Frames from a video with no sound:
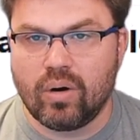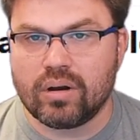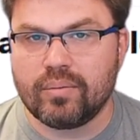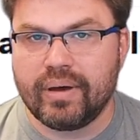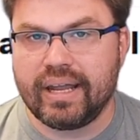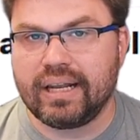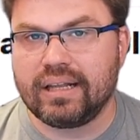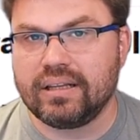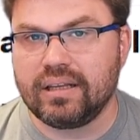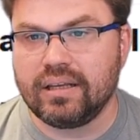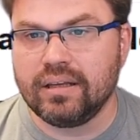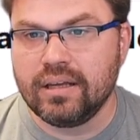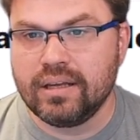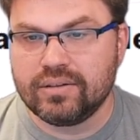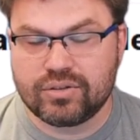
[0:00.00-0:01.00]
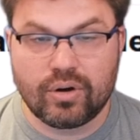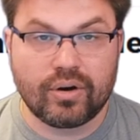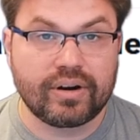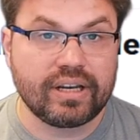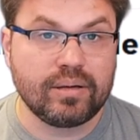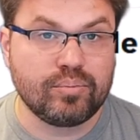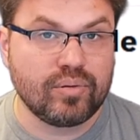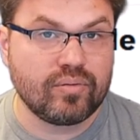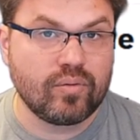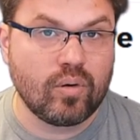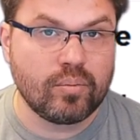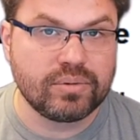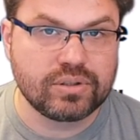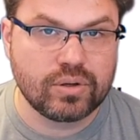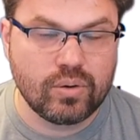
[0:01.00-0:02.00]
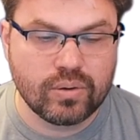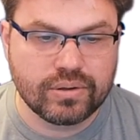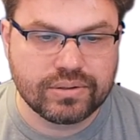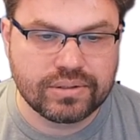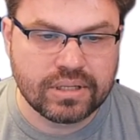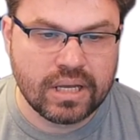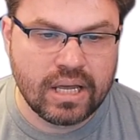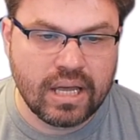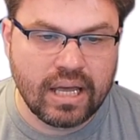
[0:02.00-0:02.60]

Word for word: automatically targeting performance cores.